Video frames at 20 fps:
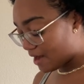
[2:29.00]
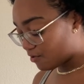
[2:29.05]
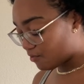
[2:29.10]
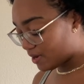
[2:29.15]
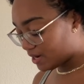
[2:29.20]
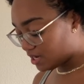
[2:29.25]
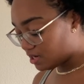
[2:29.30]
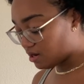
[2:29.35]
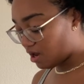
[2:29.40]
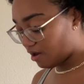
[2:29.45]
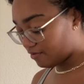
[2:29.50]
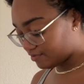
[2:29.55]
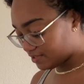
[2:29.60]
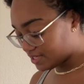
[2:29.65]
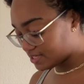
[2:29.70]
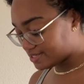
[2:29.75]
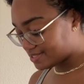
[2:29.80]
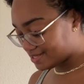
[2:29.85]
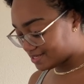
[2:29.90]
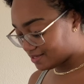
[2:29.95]
really love
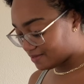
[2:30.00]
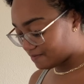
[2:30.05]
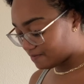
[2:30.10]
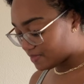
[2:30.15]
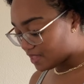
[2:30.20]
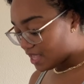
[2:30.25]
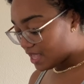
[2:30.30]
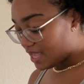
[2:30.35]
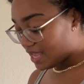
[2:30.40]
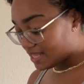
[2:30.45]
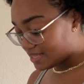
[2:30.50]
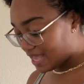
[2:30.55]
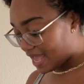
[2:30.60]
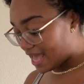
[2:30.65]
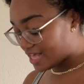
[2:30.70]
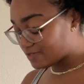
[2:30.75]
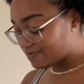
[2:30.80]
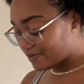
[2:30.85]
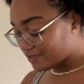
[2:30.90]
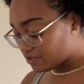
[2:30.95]
this tea. It
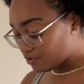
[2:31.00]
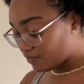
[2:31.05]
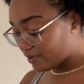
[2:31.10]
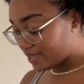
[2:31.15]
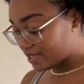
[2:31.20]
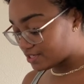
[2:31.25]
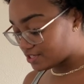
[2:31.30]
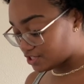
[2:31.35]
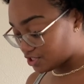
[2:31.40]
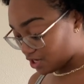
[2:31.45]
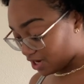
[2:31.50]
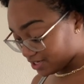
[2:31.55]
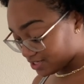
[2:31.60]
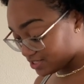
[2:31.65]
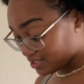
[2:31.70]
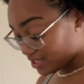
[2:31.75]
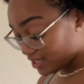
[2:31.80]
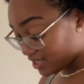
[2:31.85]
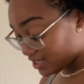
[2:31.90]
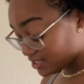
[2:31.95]
has been doing its
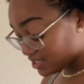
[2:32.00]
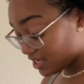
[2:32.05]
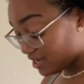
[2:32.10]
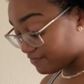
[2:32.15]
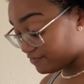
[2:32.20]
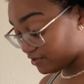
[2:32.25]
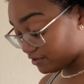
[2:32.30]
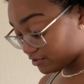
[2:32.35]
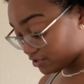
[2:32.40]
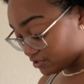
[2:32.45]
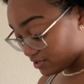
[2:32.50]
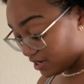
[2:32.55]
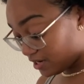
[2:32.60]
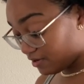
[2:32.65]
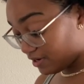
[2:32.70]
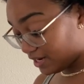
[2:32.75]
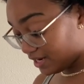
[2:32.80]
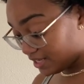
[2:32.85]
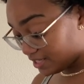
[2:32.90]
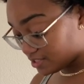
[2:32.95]
justice. If you're
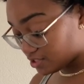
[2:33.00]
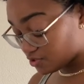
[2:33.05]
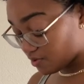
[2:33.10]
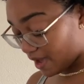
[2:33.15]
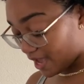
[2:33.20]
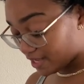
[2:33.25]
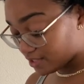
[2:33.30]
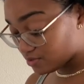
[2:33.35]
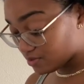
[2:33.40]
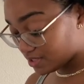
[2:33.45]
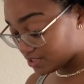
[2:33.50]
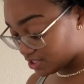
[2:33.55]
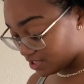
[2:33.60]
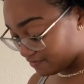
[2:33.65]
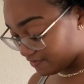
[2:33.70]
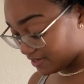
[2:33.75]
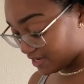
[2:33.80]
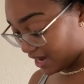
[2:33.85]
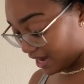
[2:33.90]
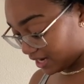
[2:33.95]
really trying to achieve
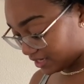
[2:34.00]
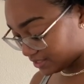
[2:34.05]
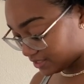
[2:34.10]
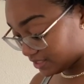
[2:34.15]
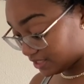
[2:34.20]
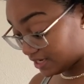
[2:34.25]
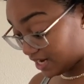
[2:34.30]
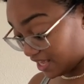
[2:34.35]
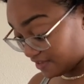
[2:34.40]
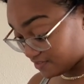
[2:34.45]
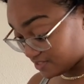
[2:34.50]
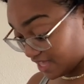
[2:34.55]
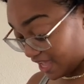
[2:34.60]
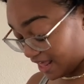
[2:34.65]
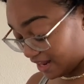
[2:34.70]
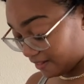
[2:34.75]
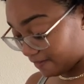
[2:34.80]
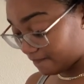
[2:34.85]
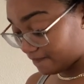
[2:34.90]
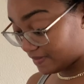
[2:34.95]
a healthier
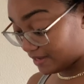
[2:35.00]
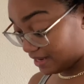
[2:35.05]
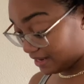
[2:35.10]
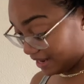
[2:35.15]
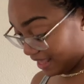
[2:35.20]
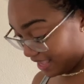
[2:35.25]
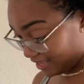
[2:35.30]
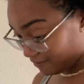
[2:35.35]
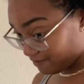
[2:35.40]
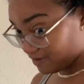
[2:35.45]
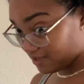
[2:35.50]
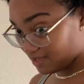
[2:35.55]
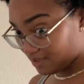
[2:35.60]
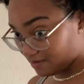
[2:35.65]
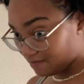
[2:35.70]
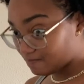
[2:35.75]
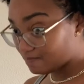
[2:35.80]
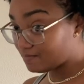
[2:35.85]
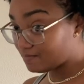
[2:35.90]
lifestyle like me,